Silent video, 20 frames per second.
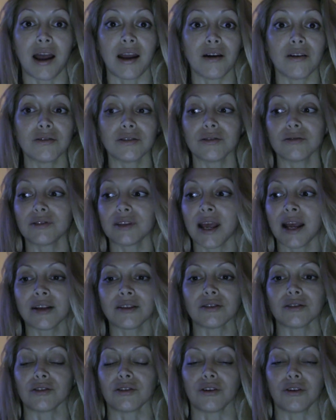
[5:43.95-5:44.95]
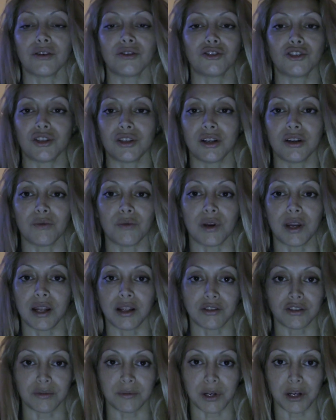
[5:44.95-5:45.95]
I also texted her and she didn't want to
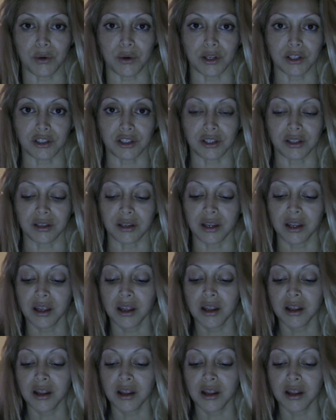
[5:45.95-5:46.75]
answer my question.